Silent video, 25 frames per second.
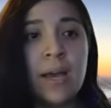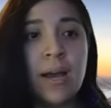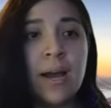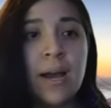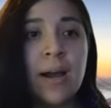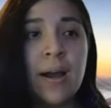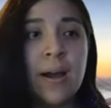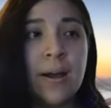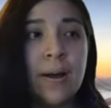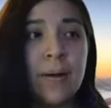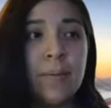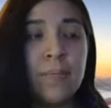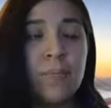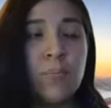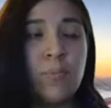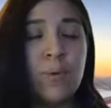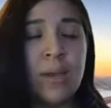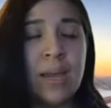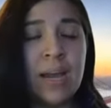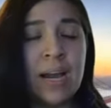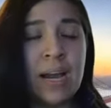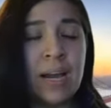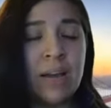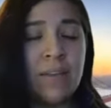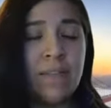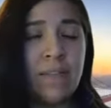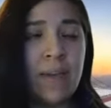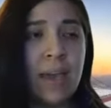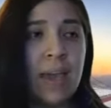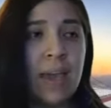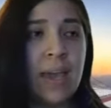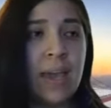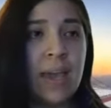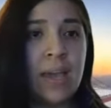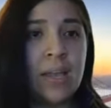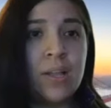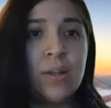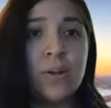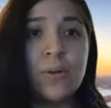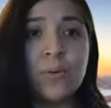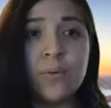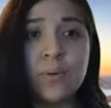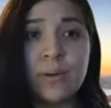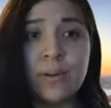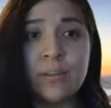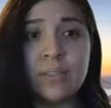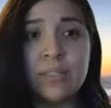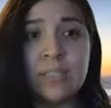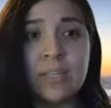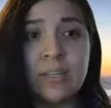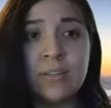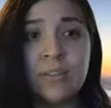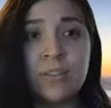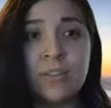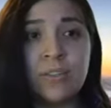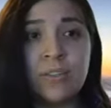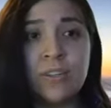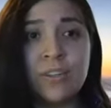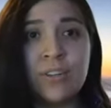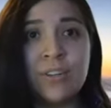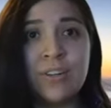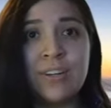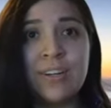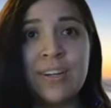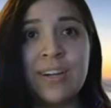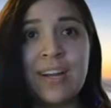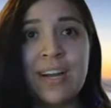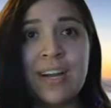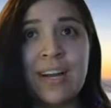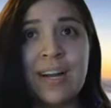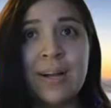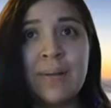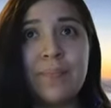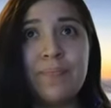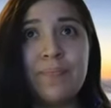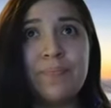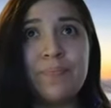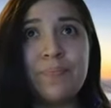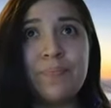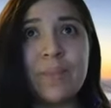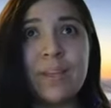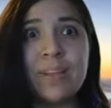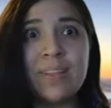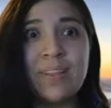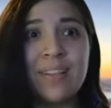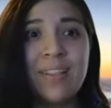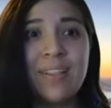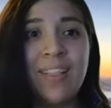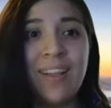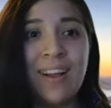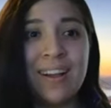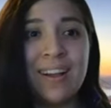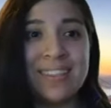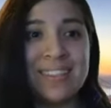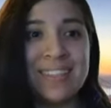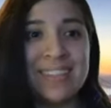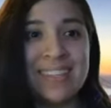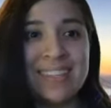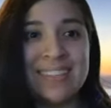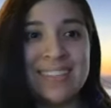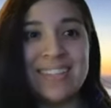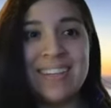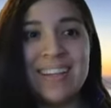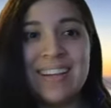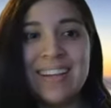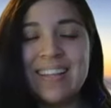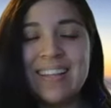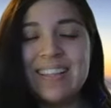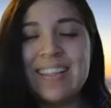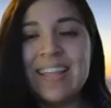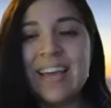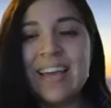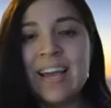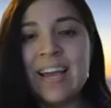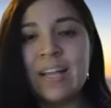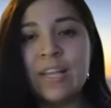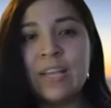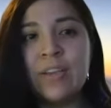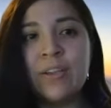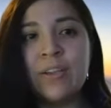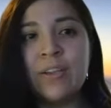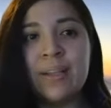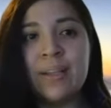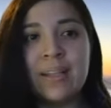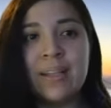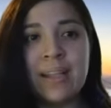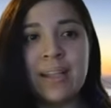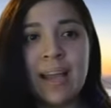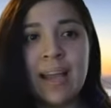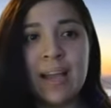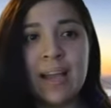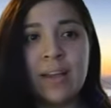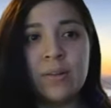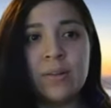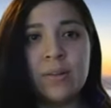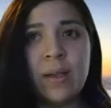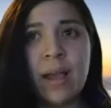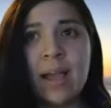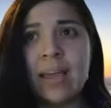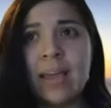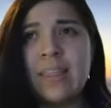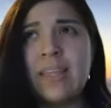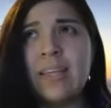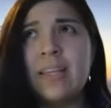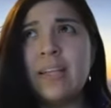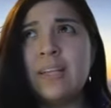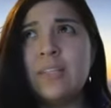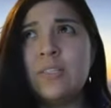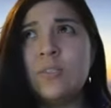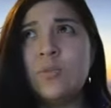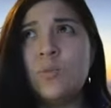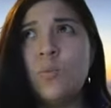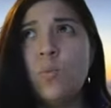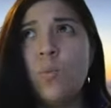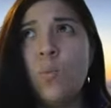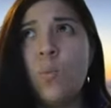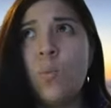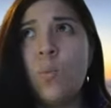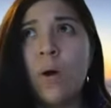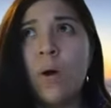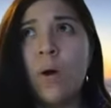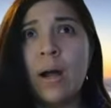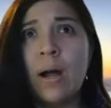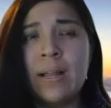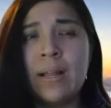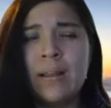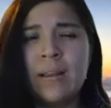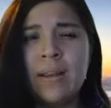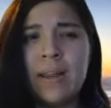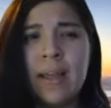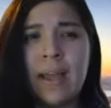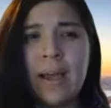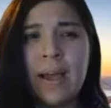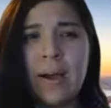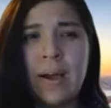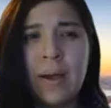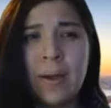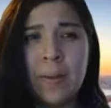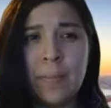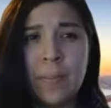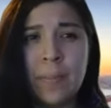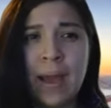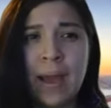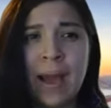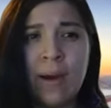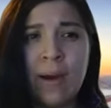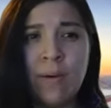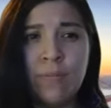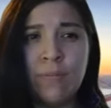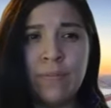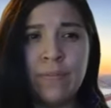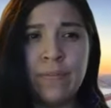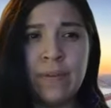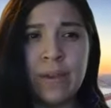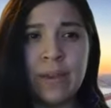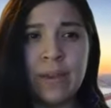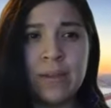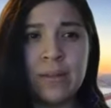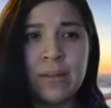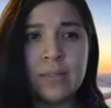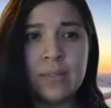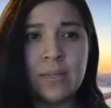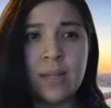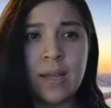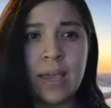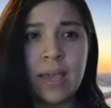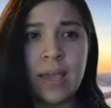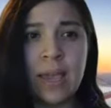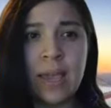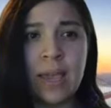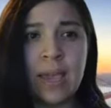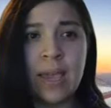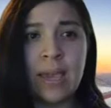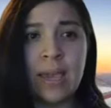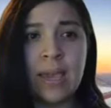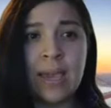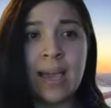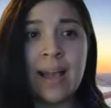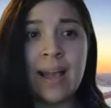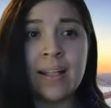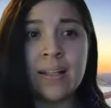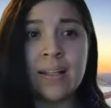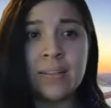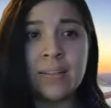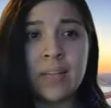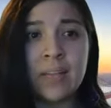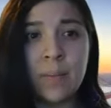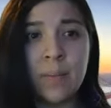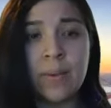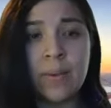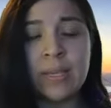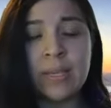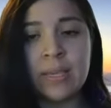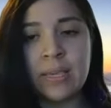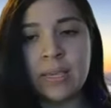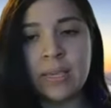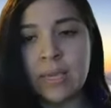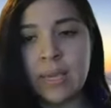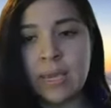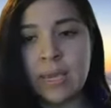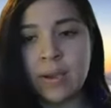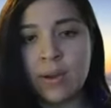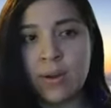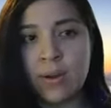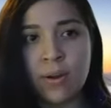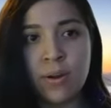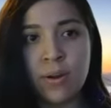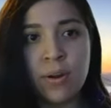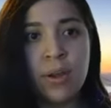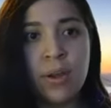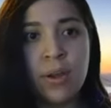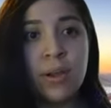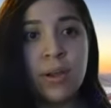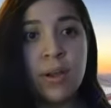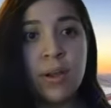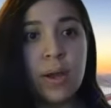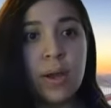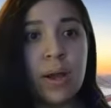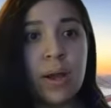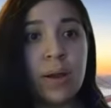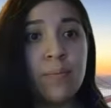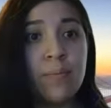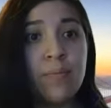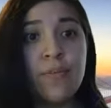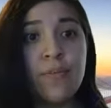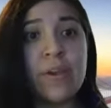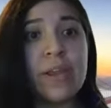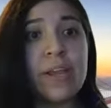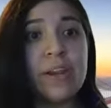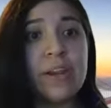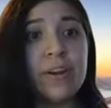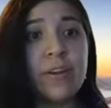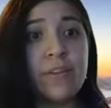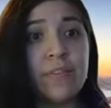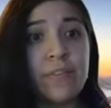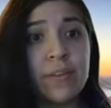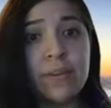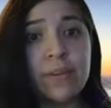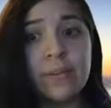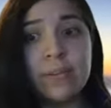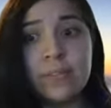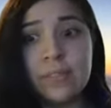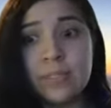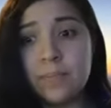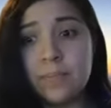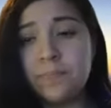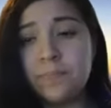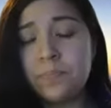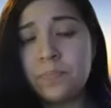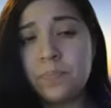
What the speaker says: We have a career center closet that you can get. I think it's one outfit a academic year for interviews.